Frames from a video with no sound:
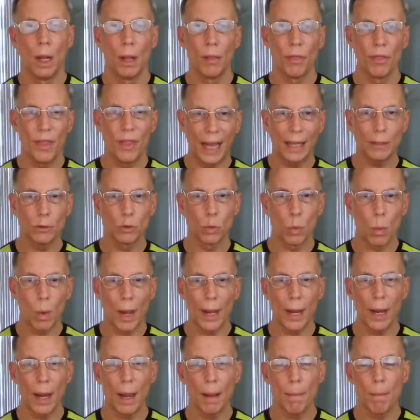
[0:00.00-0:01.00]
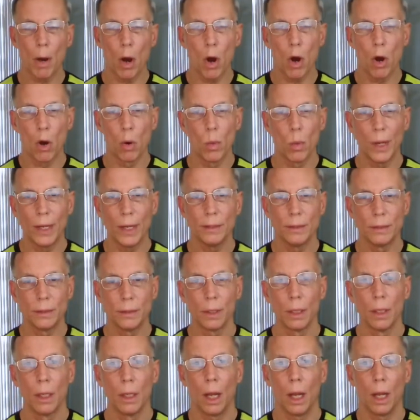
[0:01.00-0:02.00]
That's why I'm always
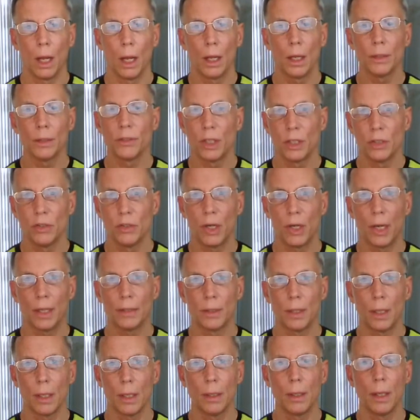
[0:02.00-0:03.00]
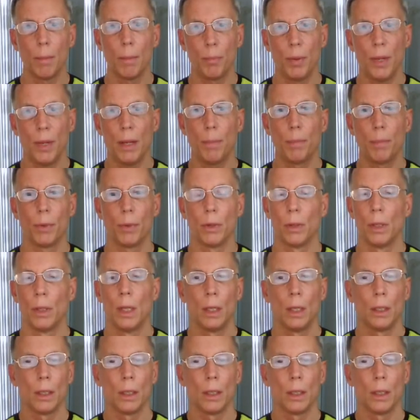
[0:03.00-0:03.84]
uh, suggesting that people,